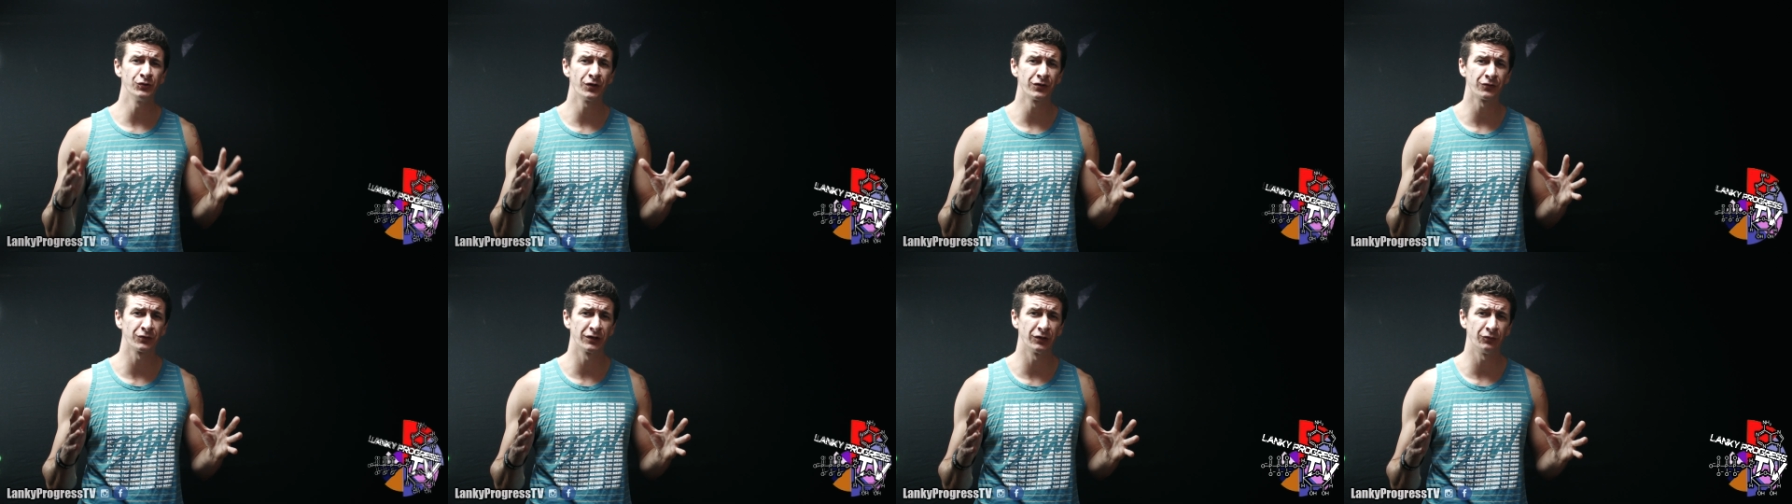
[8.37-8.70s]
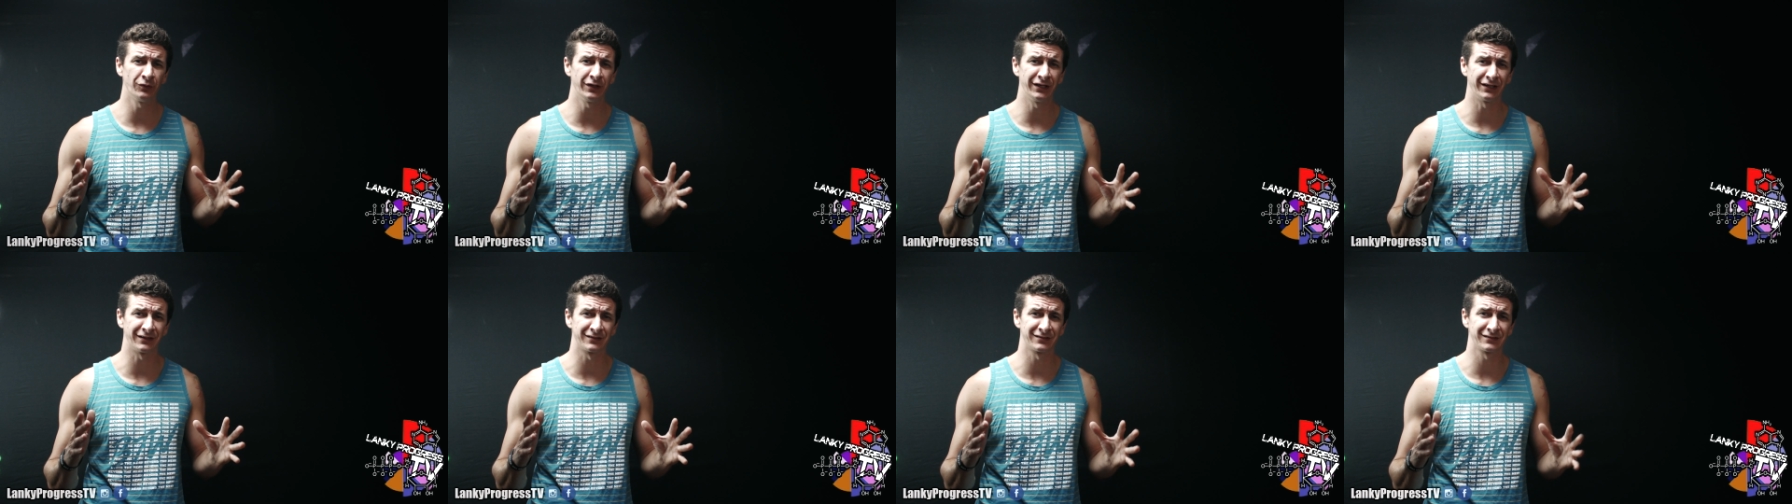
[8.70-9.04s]
to three
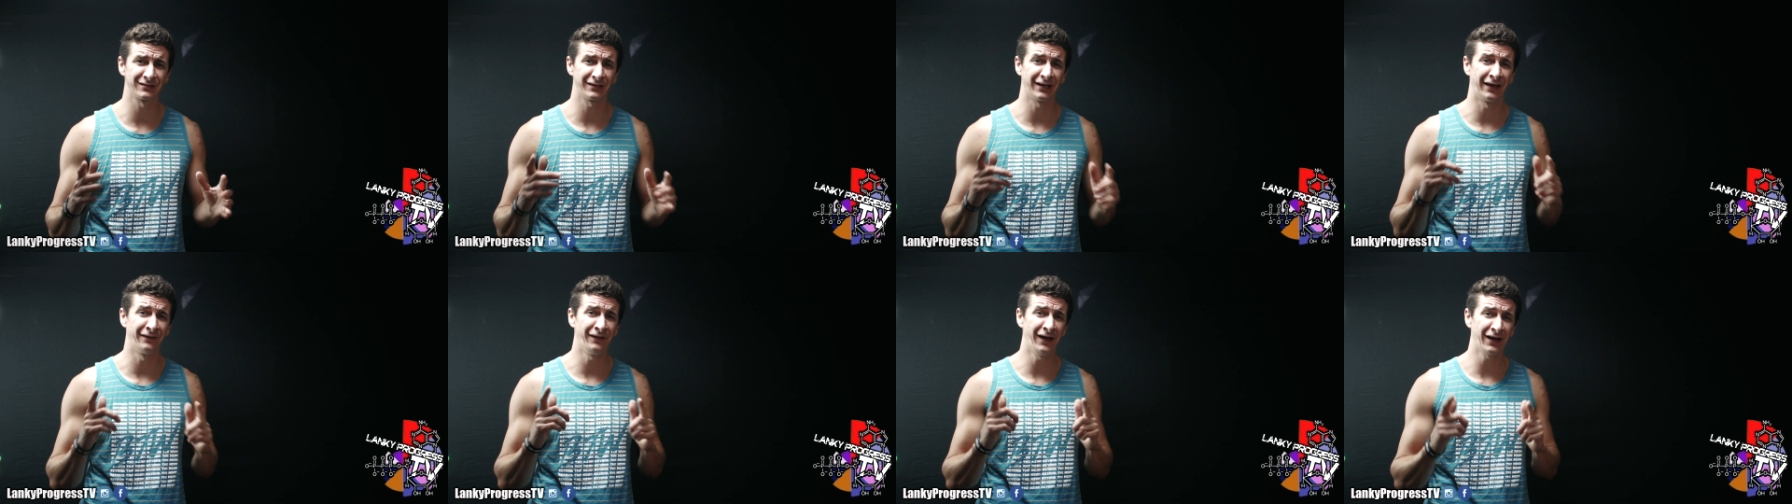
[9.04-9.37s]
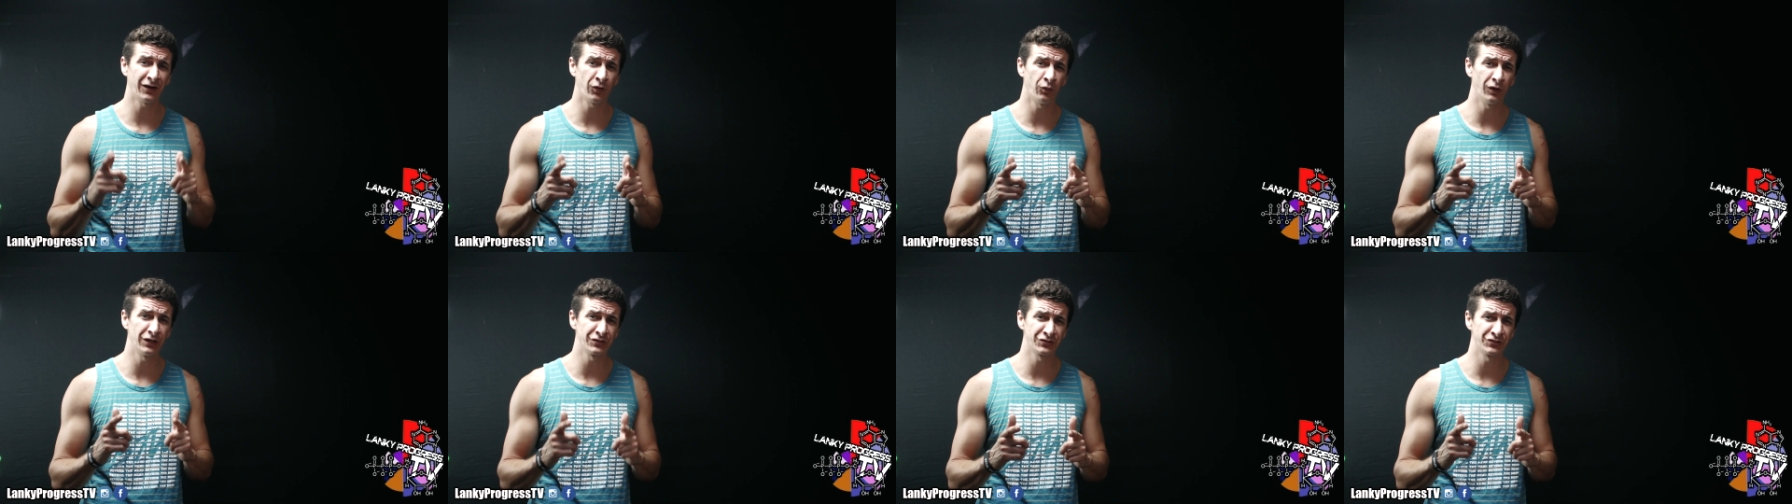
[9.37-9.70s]
weeks, and that
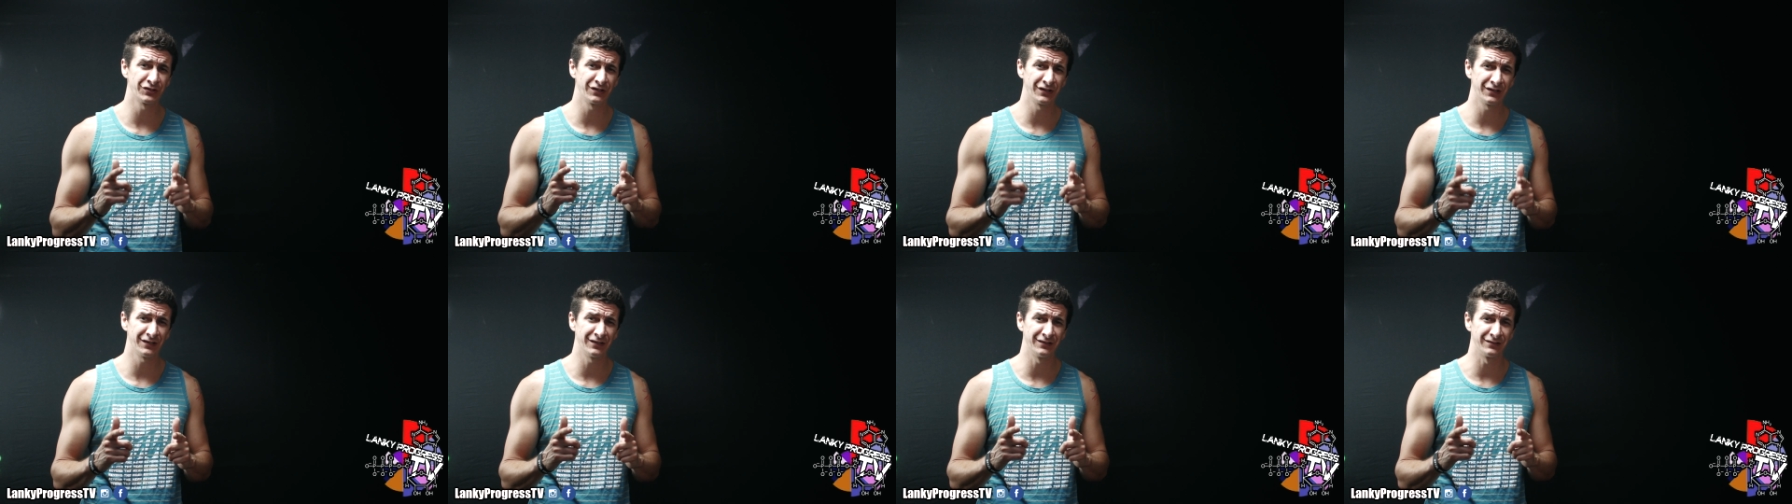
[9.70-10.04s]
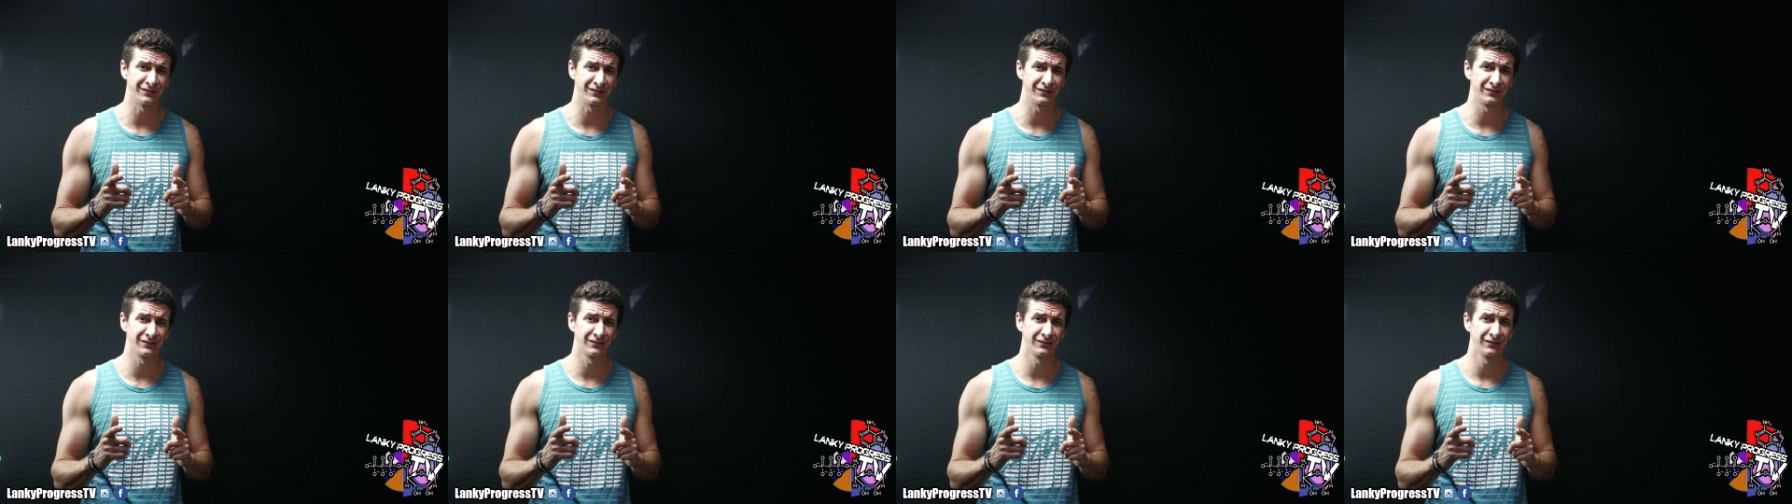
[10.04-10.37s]
question
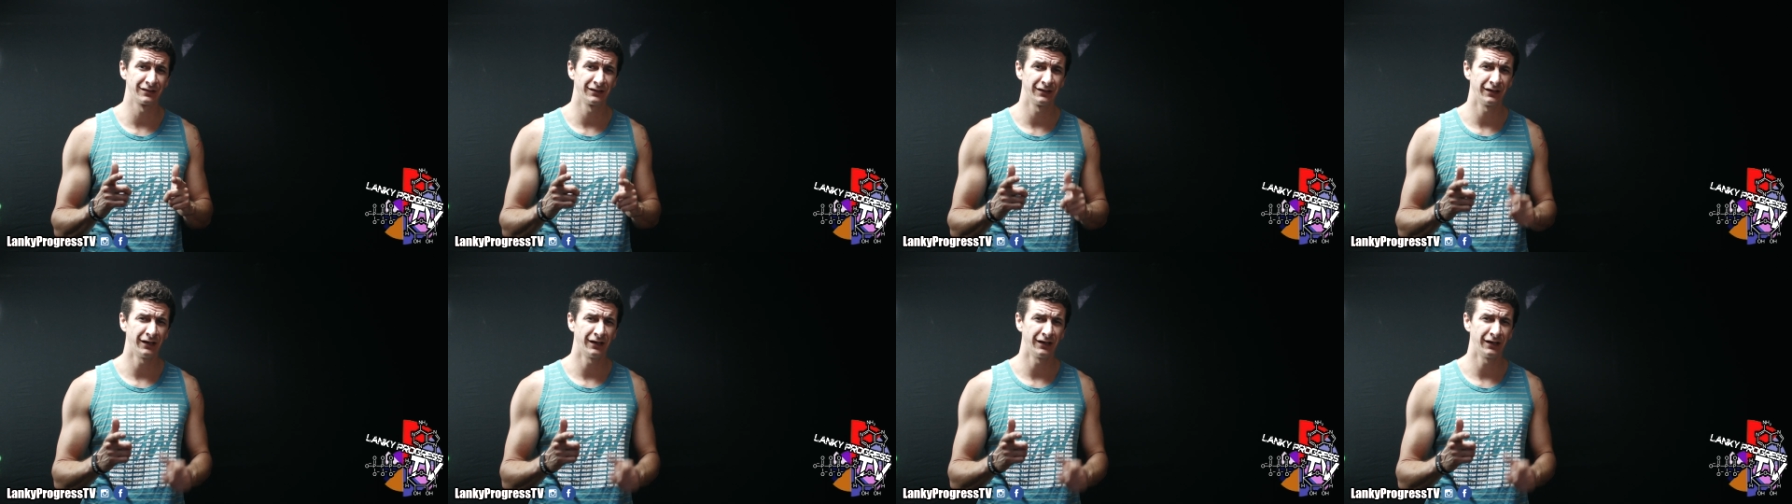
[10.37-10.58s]
is,